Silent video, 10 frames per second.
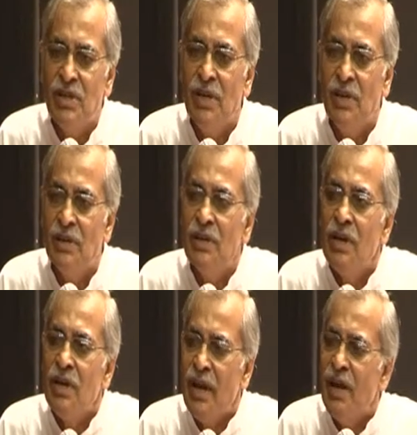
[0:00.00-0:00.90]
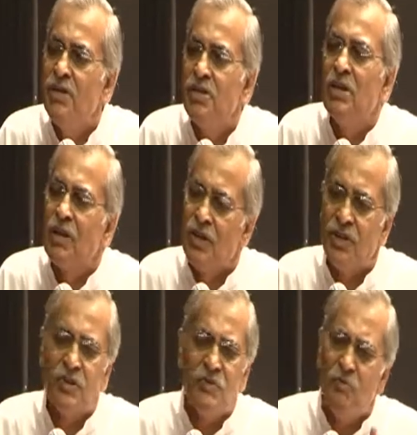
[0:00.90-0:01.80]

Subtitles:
in Asian countries.